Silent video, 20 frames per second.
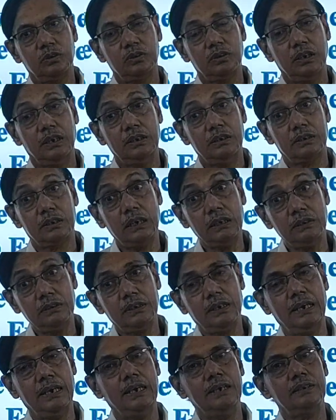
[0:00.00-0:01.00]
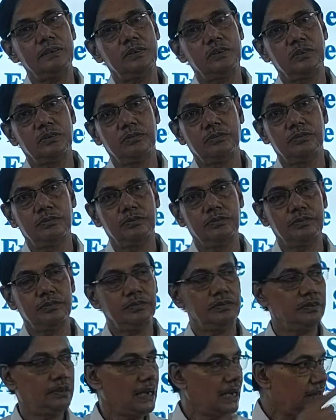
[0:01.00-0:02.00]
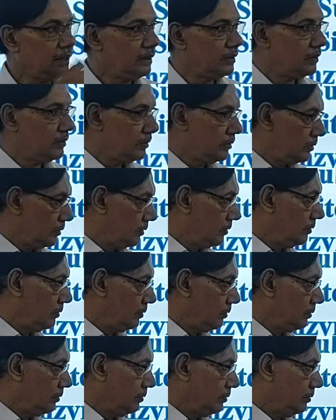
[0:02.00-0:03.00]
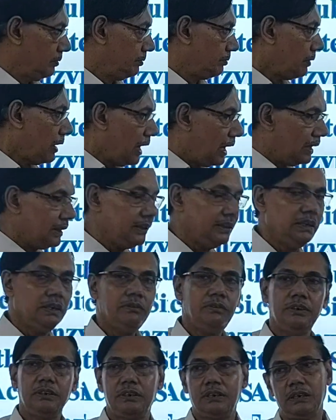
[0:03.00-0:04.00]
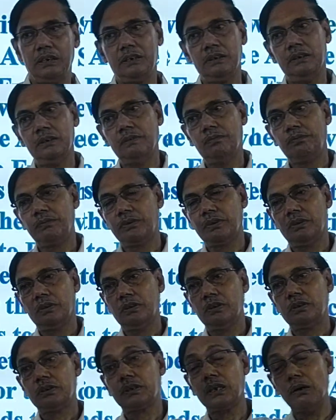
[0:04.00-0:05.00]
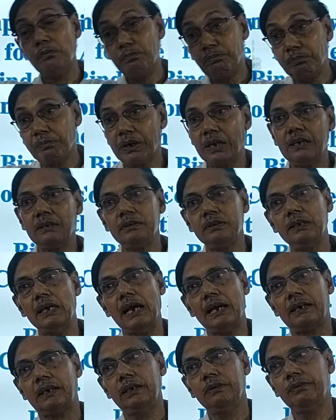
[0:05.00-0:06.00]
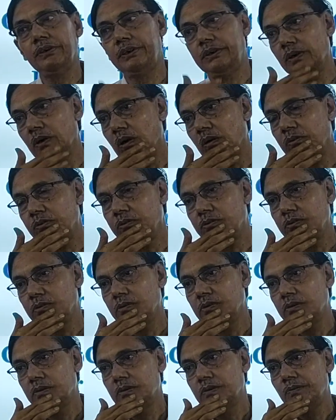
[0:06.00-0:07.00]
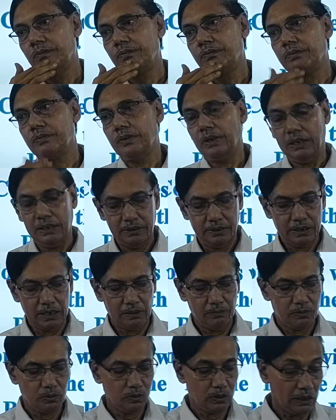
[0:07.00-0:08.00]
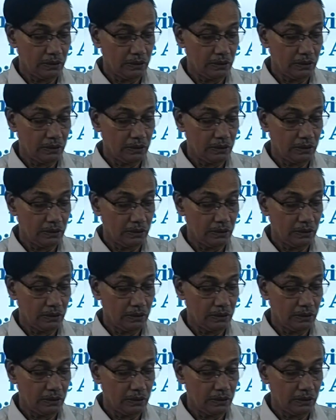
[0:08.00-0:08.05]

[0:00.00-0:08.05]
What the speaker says: So in such case, that part inhibitor suppress the activity of enzyme.